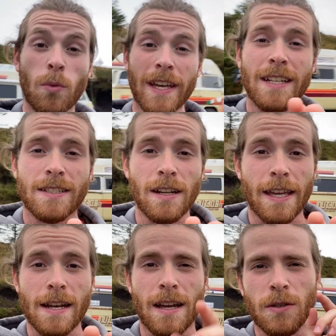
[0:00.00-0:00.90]
we get stuck
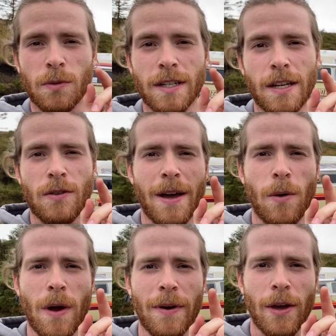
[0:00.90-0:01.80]
in, I just want to tell you
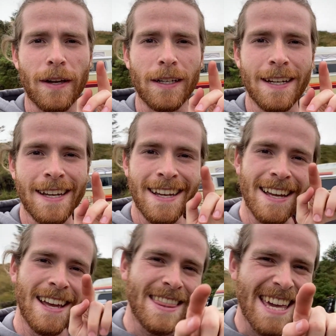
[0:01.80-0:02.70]
about where we're going
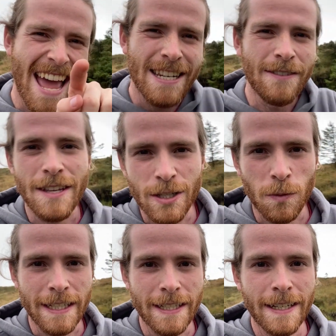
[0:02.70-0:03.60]
at the end of this
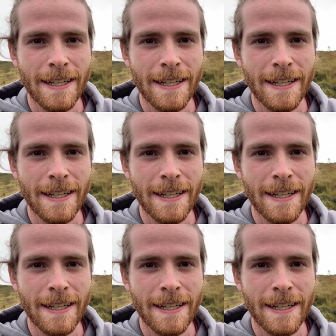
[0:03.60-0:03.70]
week.